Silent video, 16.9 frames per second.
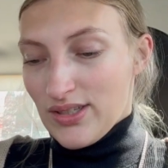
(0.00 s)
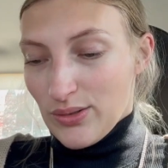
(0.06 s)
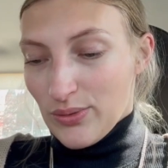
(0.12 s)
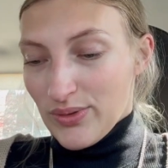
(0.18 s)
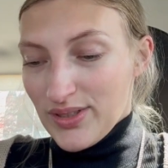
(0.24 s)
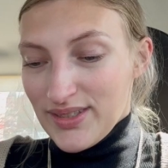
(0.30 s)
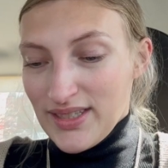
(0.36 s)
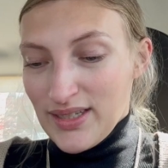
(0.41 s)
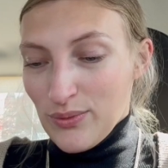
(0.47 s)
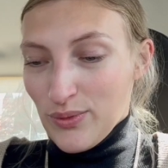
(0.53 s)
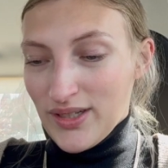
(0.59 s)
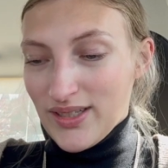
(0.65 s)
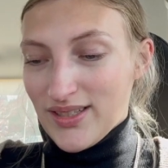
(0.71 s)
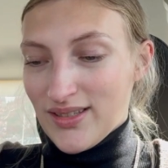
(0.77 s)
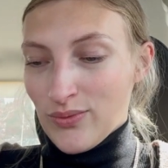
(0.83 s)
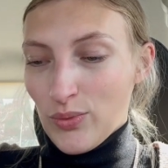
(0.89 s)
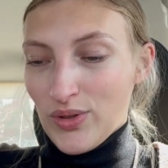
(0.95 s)
we'll see
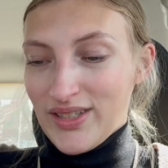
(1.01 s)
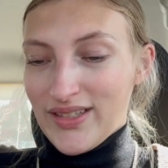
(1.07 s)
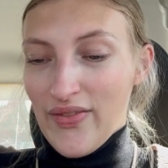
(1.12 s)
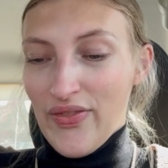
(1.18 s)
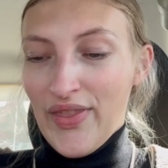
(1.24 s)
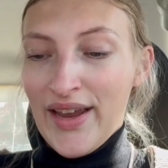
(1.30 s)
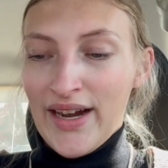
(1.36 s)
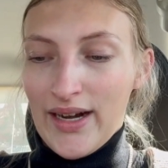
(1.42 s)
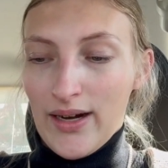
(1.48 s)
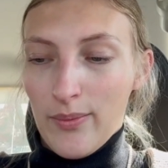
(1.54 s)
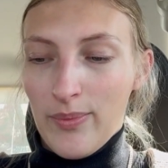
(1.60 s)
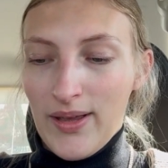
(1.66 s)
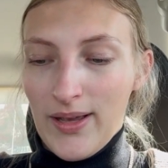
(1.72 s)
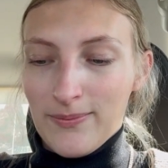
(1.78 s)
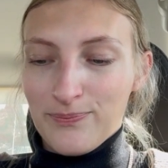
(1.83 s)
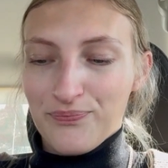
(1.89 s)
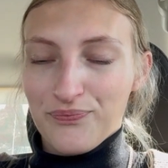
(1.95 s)
what's in there.
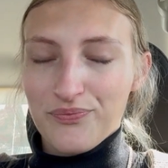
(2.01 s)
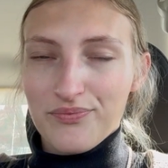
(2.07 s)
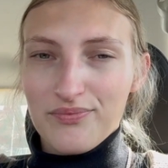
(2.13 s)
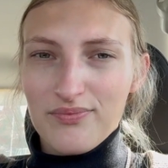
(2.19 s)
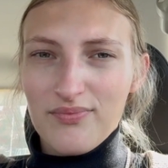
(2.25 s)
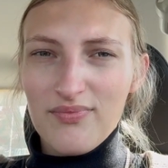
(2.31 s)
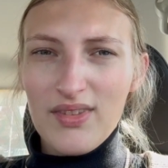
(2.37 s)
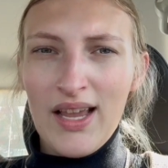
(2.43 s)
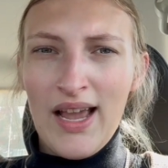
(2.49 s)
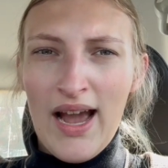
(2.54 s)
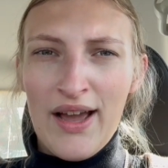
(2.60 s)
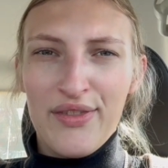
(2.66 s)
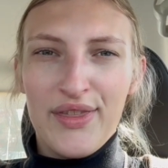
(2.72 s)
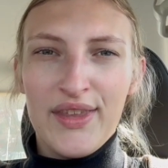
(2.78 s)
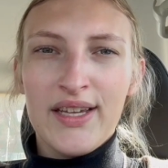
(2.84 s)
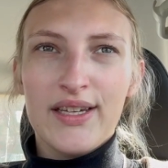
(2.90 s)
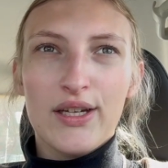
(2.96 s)
But I
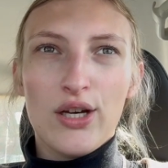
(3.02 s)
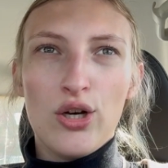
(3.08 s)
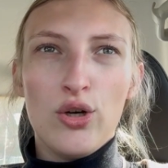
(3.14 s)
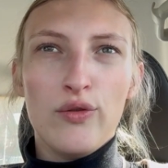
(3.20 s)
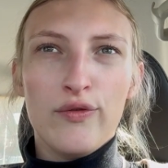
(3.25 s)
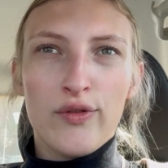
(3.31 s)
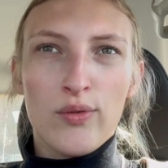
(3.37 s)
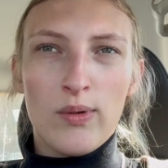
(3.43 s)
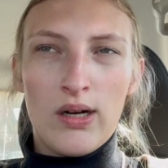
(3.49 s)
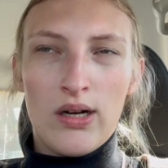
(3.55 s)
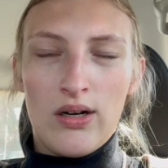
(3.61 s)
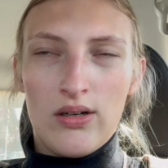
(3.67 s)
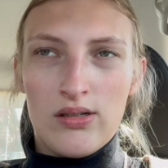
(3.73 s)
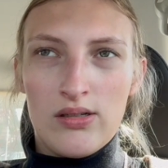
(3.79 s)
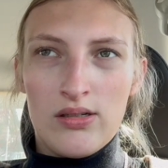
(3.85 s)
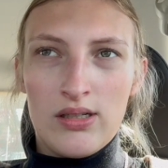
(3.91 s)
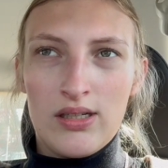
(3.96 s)
think
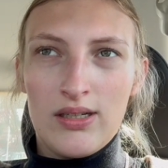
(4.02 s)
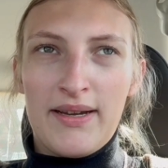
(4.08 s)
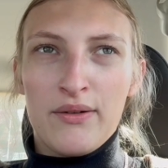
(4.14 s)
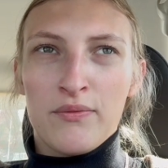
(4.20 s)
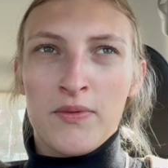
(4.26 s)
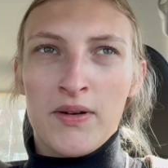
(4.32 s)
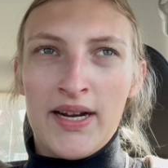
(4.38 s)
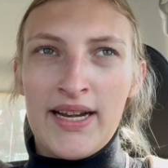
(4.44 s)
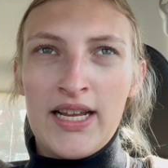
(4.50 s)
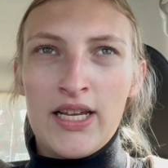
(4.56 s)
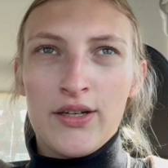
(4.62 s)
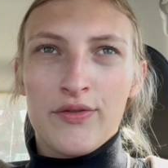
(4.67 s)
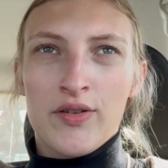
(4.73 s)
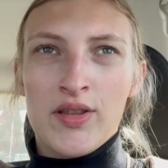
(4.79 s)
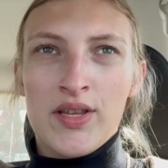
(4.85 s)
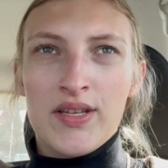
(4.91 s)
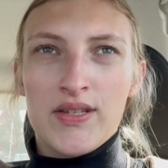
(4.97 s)
overall, my rating
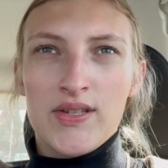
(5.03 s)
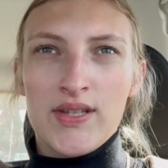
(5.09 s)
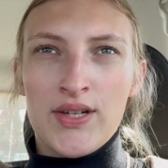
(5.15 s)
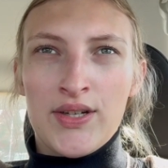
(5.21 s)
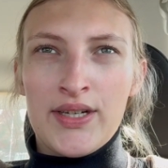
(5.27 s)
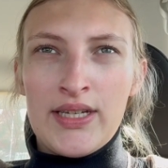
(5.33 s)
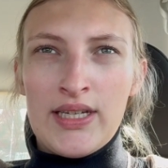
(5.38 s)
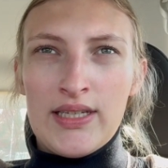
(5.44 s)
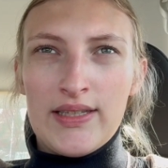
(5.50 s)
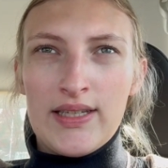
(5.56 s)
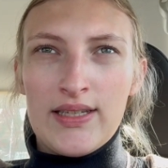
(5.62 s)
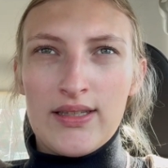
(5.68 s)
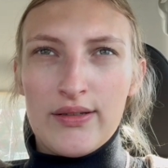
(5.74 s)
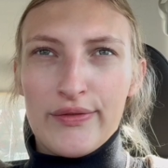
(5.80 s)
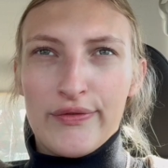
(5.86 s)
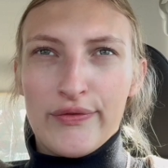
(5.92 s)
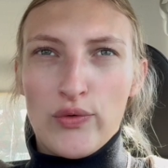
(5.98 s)
for this series is
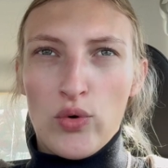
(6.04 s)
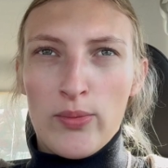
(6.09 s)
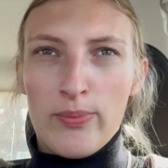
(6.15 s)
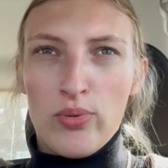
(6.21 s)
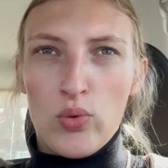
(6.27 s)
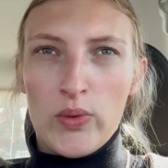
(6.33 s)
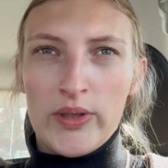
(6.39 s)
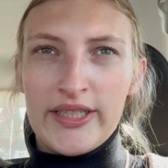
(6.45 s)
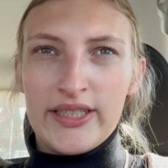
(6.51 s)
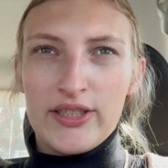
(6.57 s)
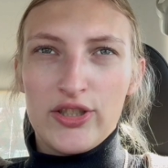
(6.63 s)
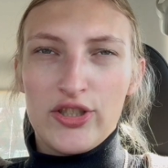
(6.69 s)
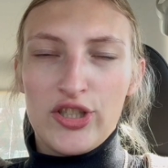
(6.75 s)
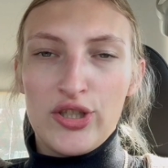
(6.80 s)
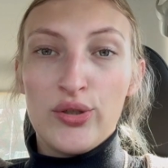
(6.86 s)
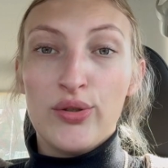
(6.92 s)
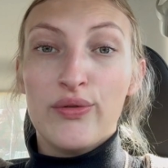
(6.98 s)
a
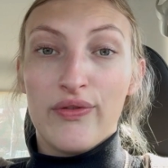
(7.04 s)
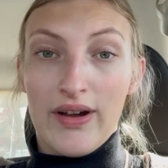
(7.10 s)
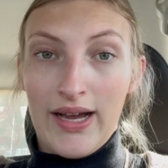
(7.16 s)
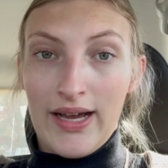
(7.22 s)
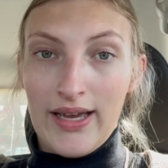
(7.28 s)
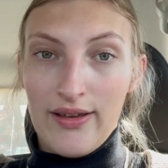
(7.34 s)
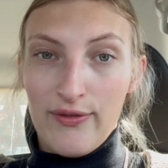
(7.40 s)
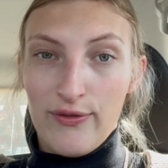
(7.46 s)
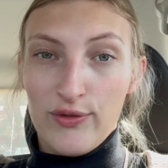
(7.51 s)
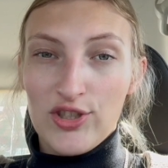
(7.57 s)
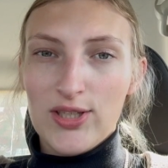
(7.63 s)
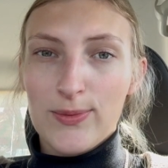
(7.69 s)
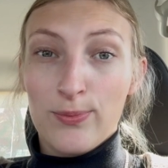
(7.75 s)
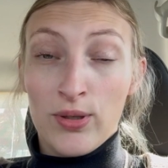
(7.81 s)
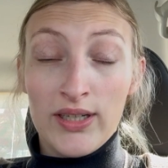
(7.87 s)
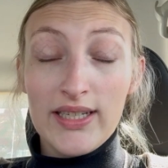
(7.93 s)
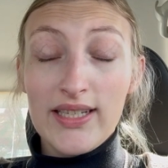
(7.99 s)
4.25, which is
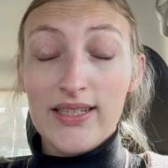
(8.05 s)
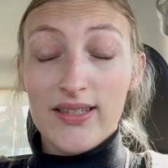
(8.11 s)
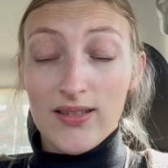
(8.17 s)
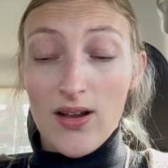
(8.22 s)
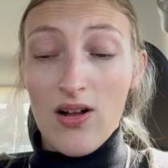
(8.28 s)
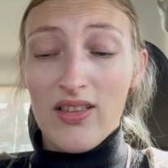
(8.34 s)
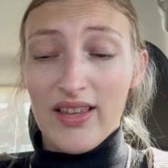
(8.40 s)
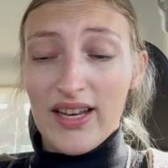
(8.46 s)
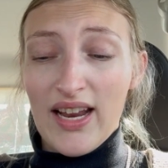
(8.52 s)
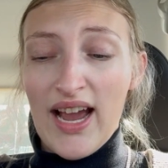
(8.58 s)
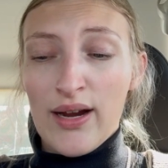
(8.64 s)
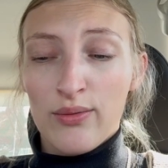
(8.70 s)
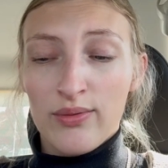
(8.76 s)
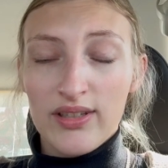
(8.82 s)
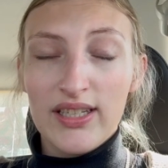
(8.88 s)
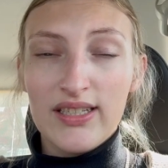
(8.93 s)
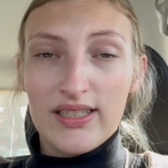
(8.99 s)
pretty solid. I
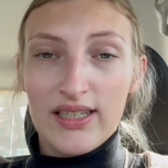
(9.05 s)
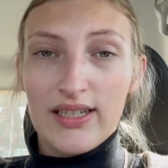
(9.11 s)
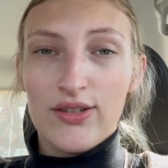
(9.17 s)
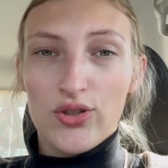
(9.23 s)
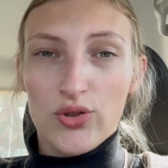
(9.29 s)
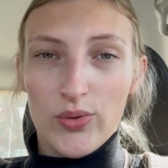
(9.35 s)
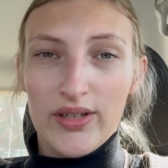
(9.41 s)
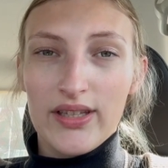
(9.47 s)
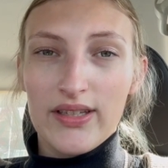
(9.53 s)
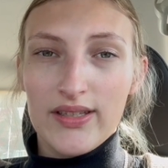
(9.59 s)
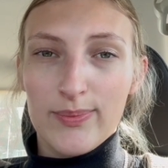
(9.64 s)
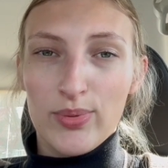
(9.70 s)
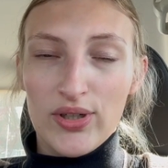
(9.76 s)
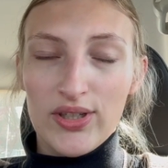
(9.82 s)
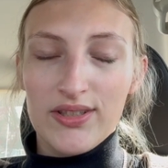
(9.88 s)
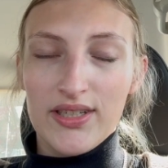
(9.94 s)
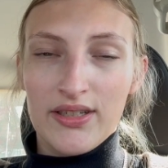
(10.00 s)
really did enjoy this
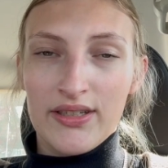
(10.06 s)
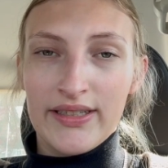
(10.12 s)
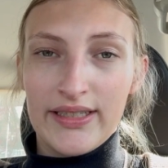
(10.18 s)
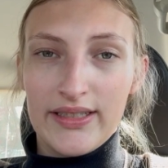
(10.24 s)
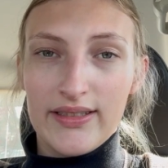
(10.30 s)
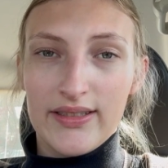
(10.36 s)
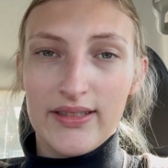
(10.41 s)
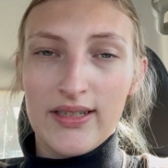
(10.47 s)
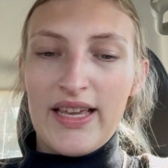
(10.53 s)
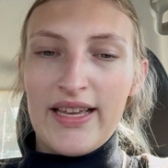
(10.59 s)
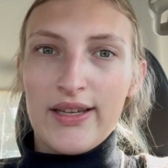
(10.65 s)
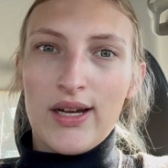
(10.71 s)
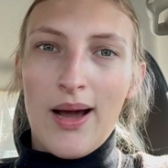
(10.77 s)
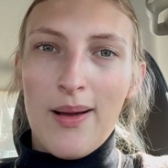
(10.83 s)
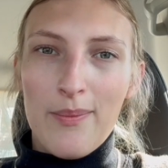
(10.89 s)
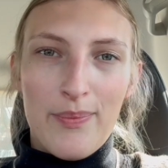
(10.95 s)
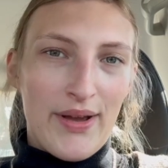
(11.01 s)
book series. It
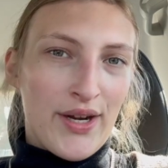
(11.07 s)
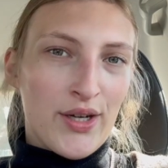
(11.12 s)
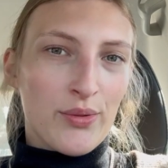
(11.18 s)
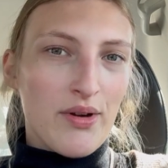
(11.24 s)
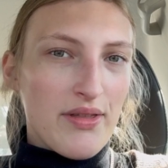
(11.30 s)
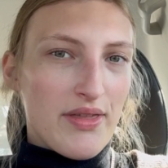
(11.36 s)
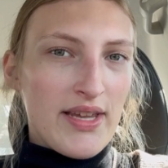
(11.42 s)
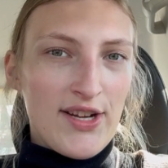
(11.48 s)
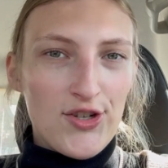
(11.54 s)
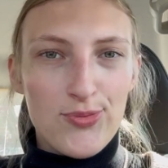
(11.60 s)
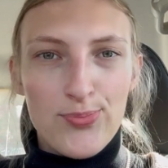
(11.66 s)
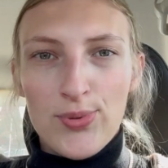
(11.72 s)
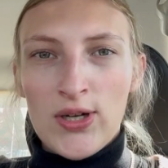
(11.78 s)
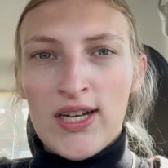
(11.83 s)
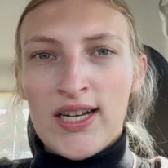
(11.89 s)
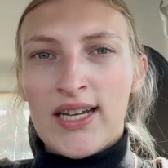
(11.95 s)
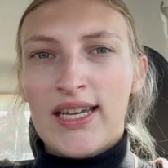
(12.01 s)
got better with each
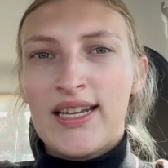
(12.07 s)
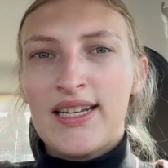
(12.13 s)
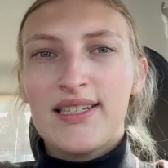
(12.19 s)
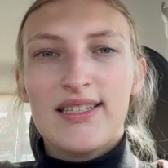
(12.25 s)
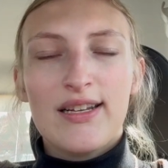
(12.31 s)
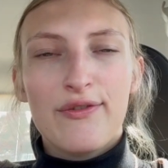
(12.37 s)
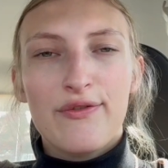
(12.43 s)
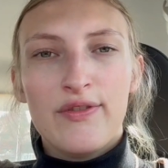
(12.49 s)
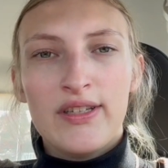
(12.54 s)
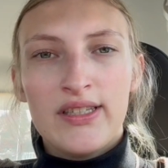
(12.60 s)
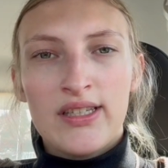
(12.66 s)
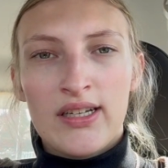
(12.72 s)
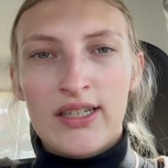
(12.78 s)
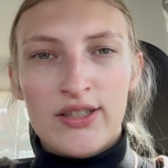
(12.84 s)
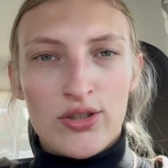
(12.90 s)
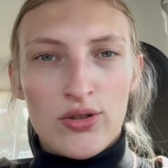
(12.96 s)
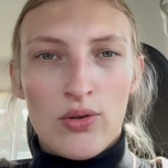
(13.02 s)
book. It is definitely
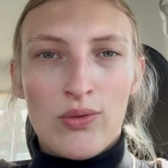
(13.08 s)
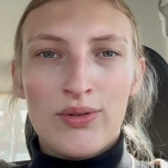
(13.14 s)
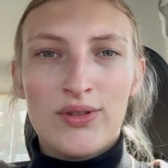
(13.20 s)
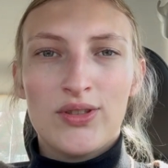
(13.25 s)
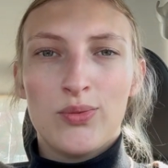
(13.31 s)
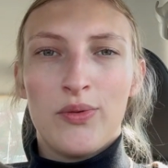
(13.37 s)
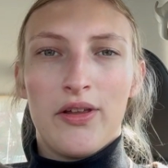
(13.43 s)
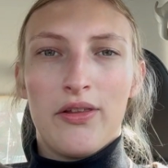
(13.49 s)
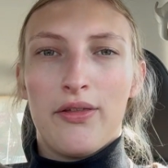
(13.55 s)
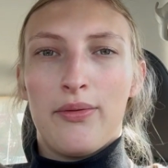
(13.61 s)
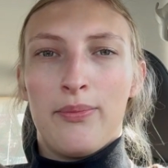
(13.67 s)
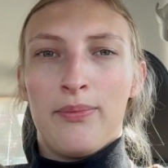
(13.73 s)
young adults with